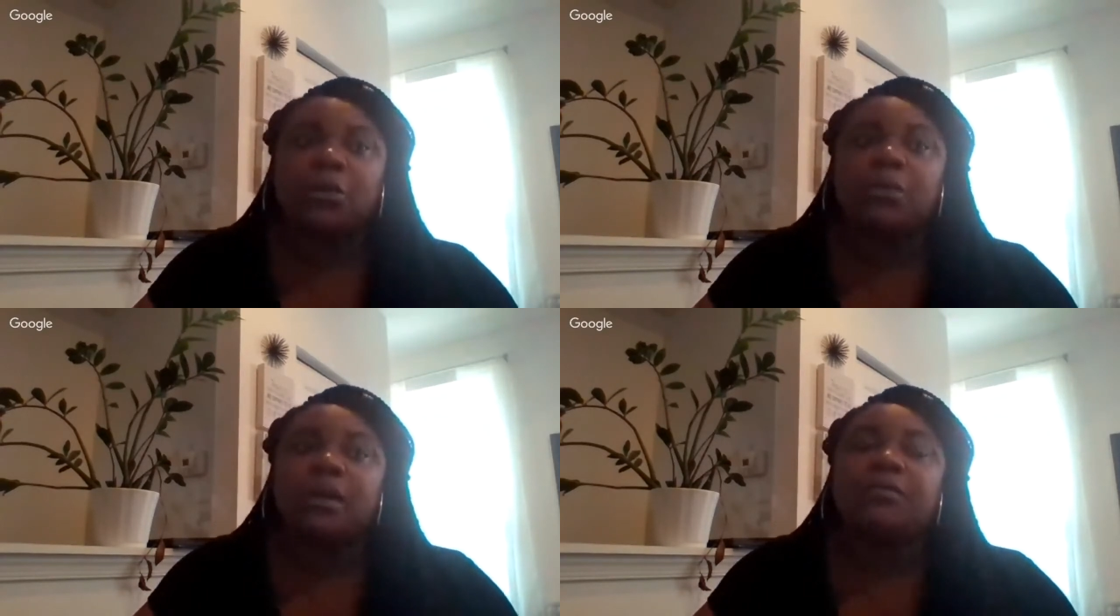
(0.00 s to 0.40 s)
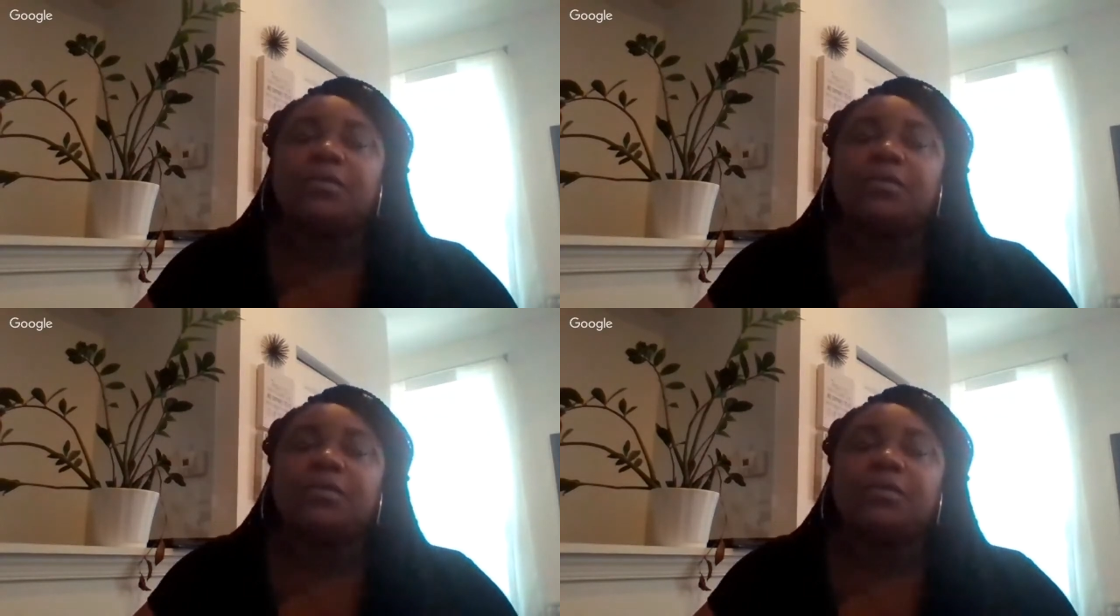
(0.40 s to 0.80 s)
So
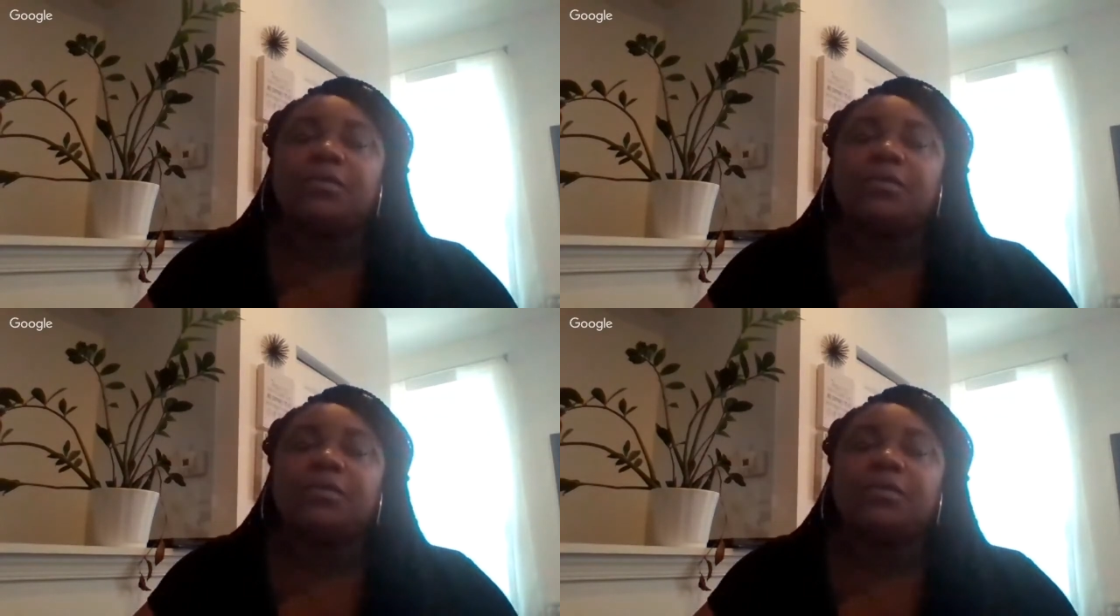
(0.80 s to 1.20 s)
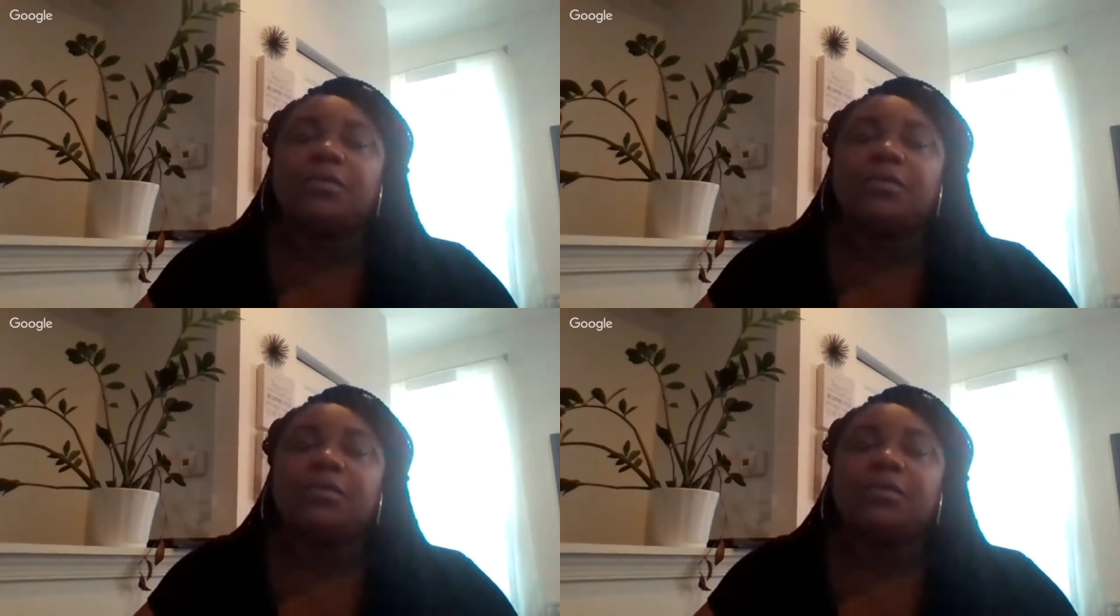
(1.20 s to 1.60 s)
whatever you can
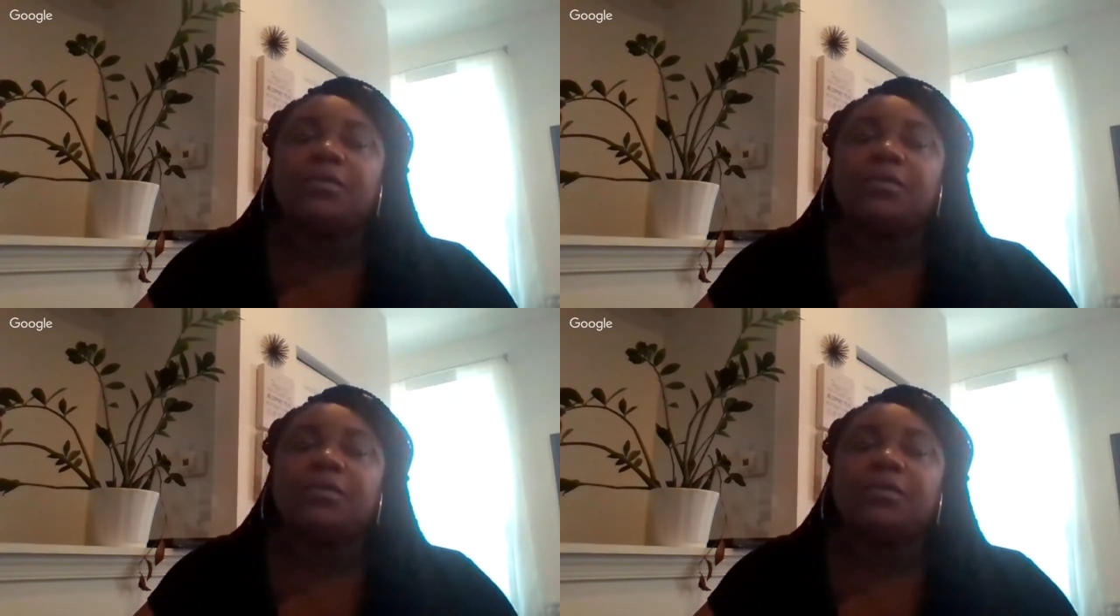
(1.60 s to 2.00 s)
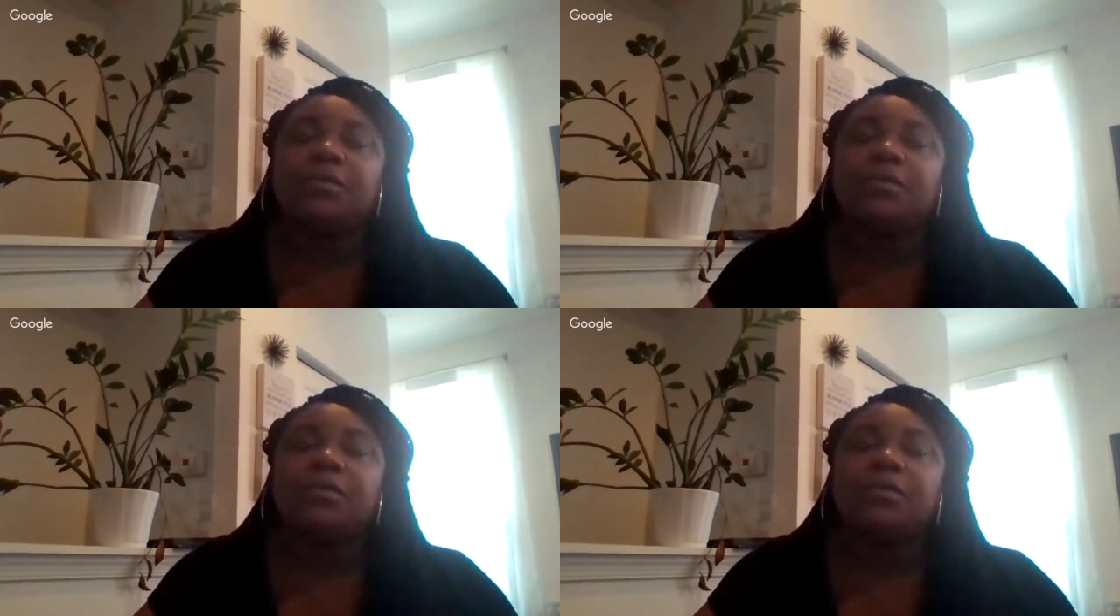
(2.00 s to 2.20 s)
learn, and just be